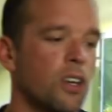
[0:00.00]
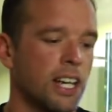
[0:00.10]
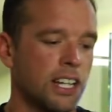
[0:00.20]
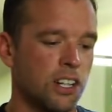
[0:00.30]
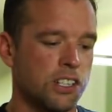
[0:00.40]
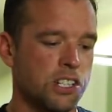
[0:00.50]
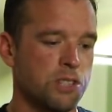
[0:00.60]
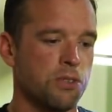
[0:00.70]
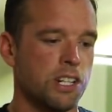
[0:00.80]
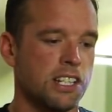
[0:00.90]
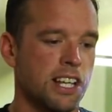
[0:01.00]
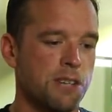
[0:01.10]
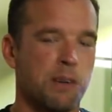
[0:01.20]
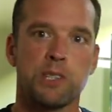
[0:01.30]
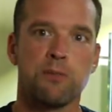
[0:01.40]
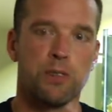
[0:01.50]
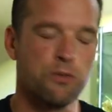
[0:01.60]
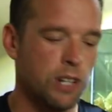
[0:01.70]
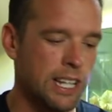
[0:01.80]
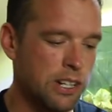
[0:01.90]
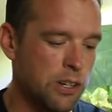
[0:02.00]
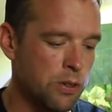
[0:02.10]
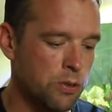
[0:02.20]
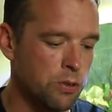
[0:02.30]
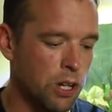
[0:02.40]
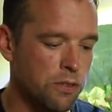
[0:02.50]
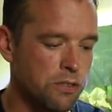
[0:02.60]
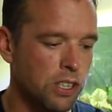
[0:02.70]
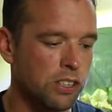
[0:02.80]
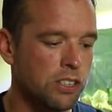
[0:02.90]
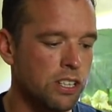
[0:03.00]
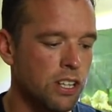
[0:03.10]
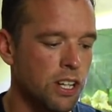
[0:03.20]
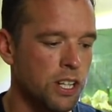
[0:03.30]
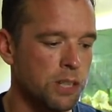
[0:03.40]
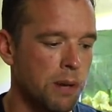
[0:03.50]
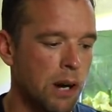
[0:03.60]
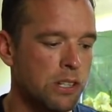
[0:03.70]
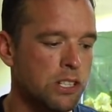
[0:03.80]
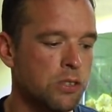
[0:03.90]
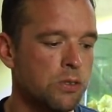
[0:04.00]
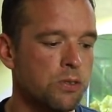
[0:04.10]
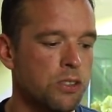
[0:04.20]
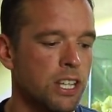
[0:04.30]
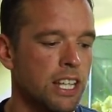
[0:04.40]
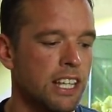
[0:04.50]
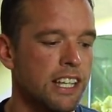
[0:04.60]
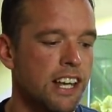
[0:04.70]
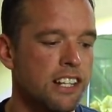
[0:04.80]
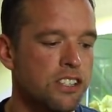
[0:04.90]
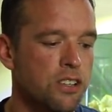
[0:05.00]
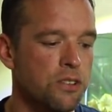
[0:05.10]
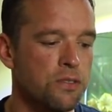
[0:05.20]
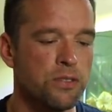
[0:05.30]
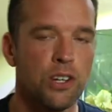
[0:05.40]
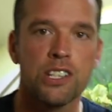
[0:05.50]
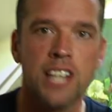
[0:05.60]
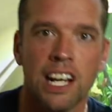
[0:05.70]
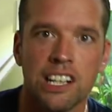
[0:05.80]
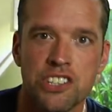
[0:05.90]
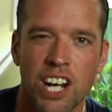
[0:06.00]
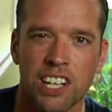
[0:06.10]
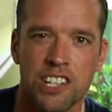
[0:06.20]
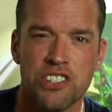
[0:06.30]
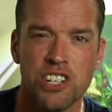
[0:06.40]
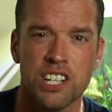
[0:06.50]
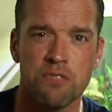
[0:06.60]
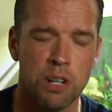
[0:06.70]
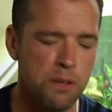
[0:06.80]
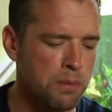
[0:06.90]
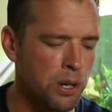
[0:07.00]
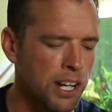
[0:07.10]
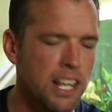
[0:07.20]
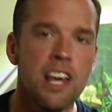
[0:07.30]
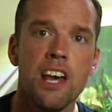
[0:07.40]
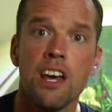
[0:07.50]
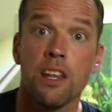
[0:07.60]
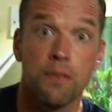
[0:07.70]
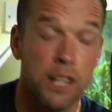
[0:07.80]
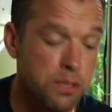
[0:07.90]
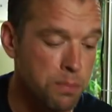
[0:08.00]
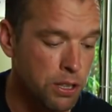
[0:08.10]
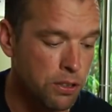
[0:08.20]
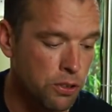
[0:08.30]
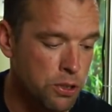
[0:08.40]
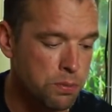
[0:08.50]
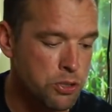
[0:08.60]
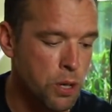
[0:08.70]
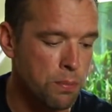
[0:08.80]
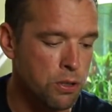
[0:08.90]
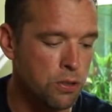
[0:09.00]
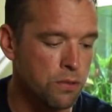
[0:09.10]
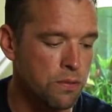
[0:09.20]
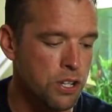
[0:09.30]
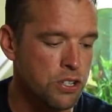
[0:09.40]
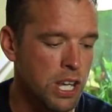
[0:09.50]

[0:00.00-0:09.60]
Okay guys, I just wanted to tell you about something really cool I've just heard about. It's called the Two Foot Tank Challenge and it's run by the Facebook group Tropical Fish